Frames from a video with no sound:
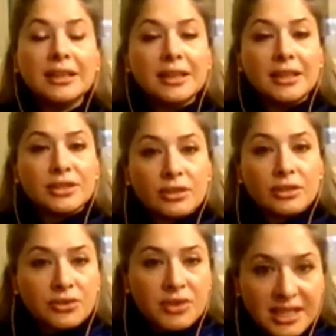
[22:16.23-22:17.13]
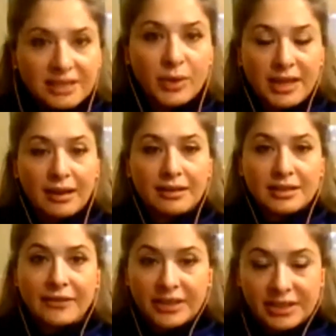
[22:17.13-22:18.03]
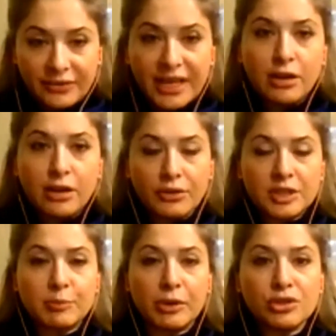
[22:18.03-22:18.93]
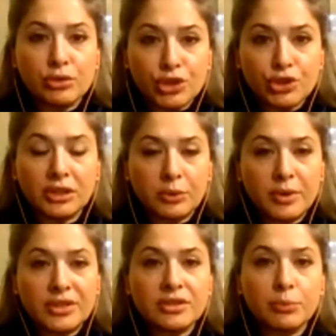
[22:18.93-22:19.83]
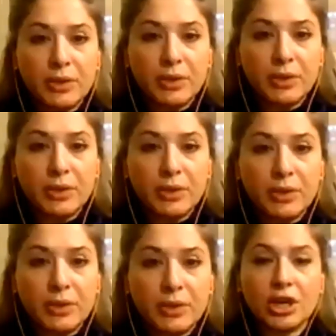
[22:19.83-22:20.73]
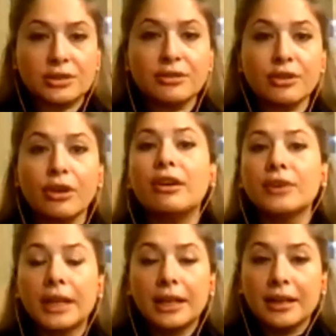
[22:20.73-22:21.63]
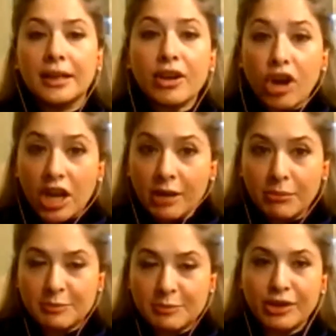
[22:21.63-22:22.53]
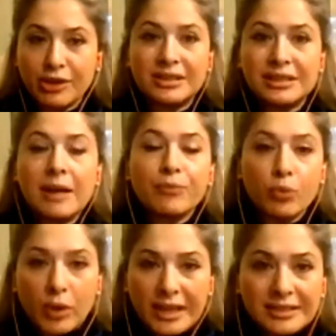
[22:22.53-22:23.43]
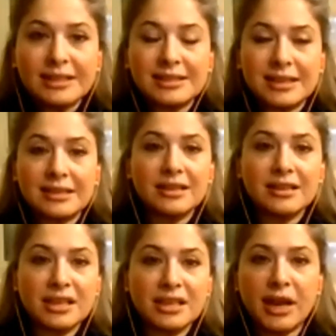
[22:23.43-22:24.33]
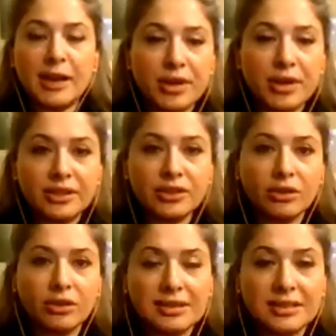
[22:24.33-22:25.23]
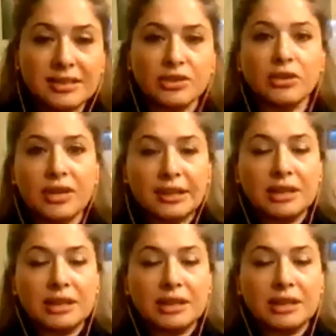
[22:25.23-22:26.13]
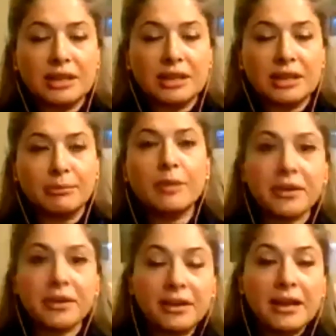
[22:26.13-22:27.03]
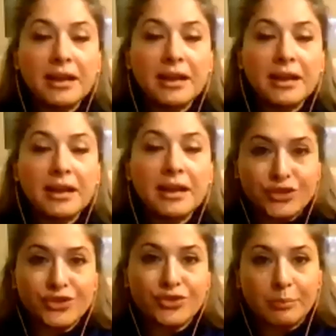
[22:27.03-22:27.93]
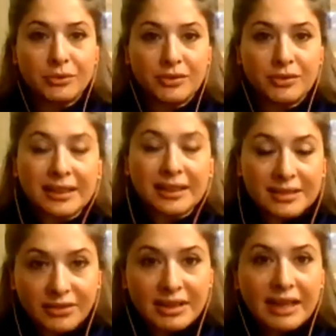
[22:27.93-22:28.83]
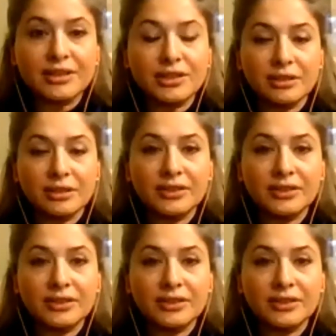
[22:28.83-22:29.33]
So the reason we can't have, it's a very long response to a short question, we can't have a charter of economy is because once it starts hurting my brother, your sister, your uncle, my brother, then the discussion drops. That is the reality of it.